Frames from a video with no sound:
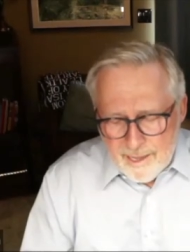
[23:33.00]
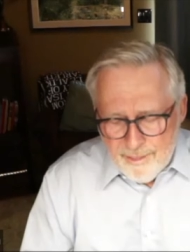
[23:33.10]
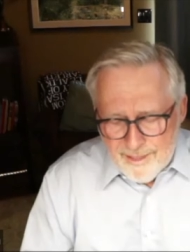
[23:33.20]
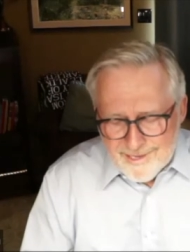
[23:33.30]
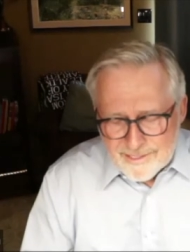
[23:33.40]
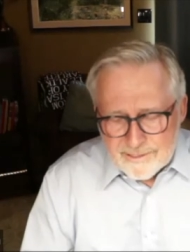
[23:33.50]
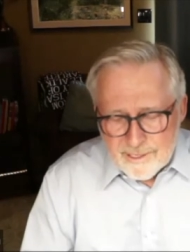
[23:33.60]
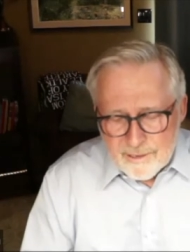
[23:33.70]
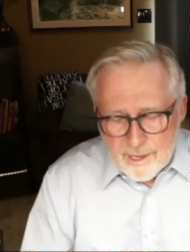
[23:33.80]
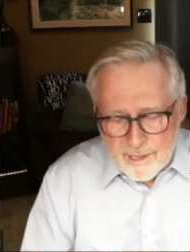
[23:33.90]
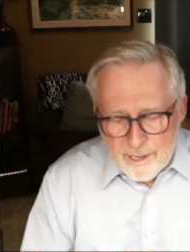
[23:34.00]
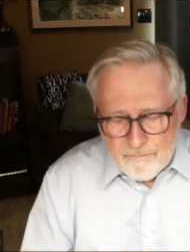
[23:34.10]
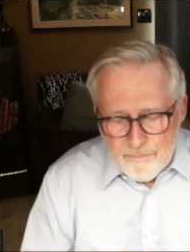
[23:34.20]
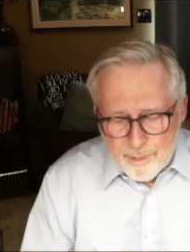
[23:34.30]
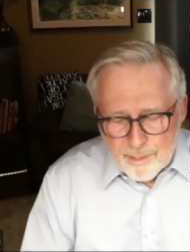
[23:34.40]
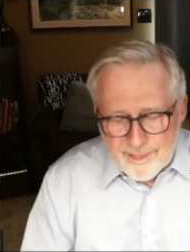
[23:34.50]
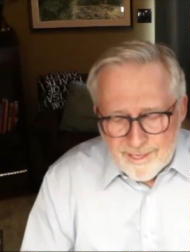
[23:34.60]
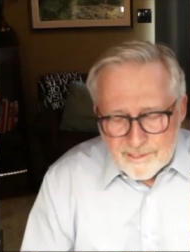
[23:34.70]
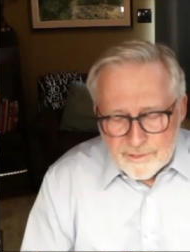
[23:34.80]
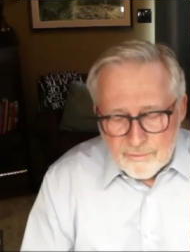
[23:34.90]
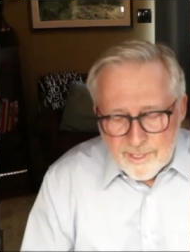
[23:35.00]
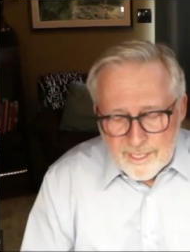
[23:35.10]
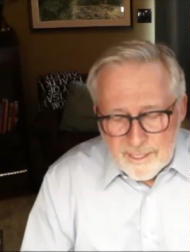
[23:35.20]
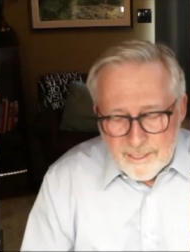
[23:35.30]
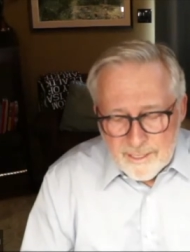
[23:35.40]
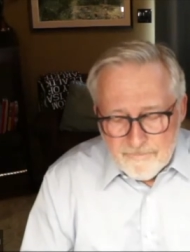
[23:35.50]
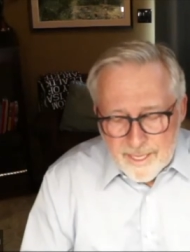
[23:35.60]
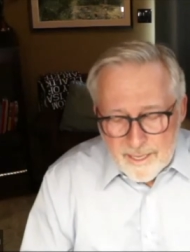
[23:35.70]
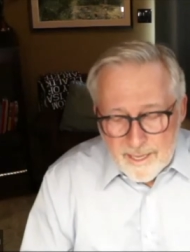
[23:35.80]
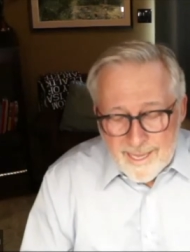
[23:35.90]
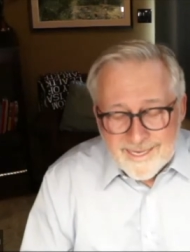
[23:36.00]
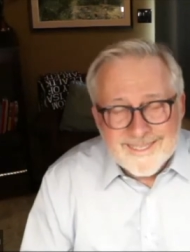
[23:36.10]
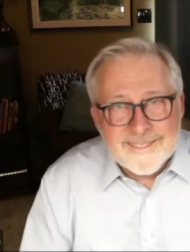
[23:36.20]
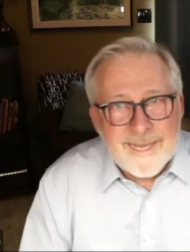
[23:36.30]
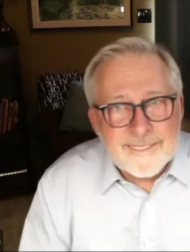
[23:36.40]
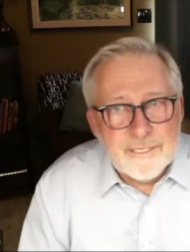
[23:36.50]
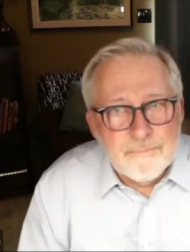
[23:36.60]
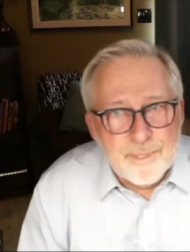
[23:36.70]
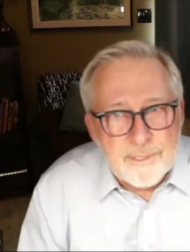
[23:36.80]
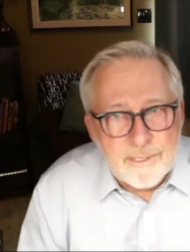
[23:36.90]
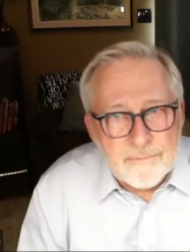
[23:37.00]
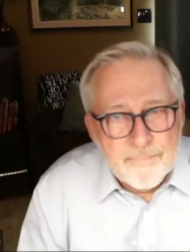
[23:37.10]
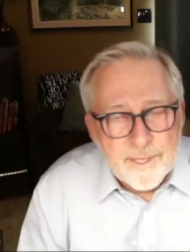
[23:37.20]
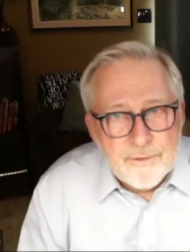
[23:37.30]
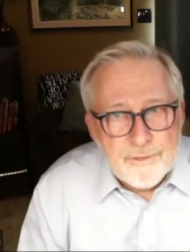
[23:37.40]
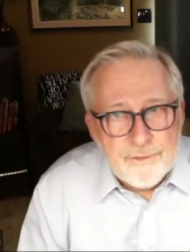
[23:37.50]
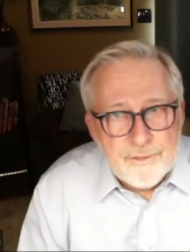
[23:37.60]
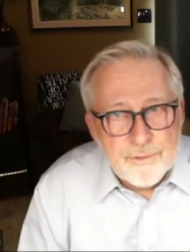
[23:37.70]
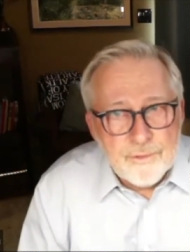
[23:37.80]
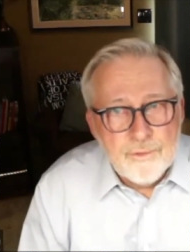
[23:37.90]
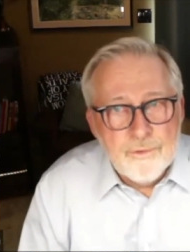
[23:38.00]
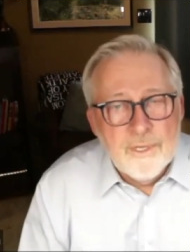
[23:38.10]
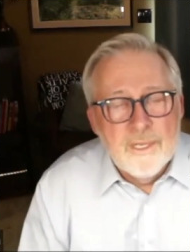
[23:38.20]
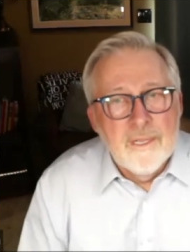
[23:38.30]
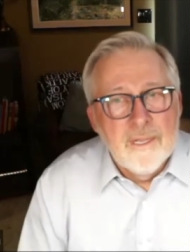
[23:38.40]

this is a book that is really accessible to